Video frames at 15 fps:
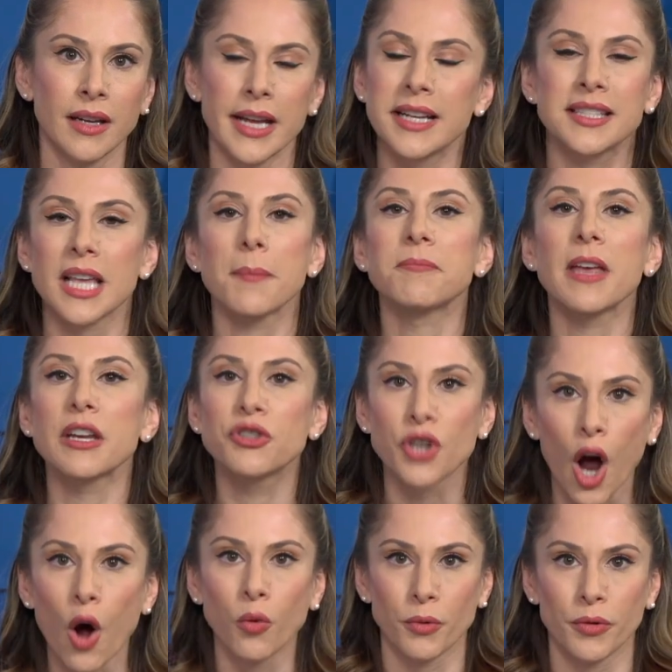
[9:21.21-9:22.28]
Except they
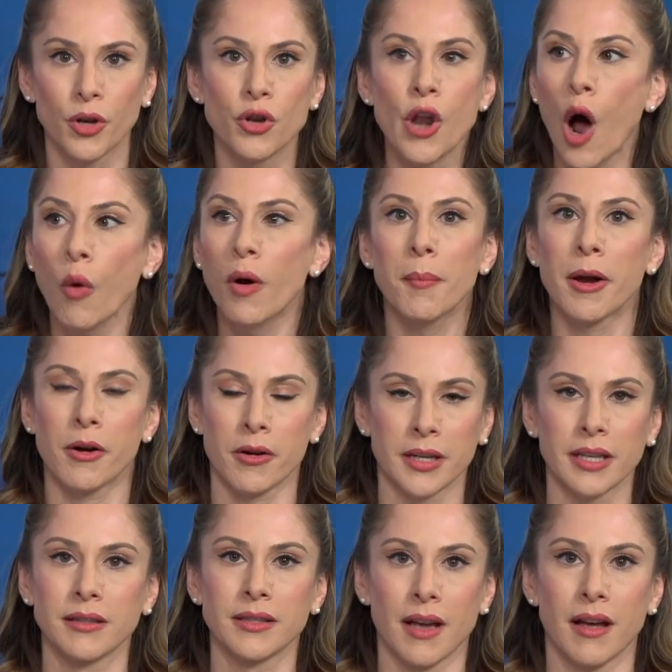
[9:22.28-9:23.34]
don't. No
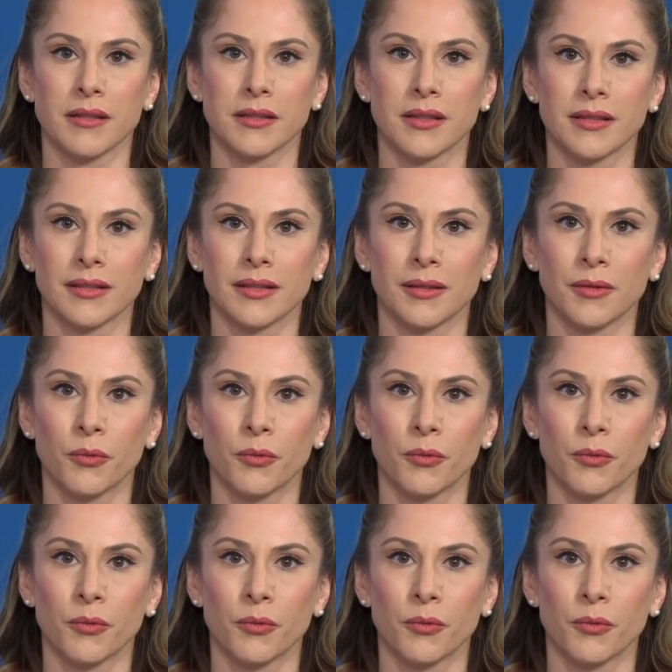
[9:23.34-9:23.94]
American does.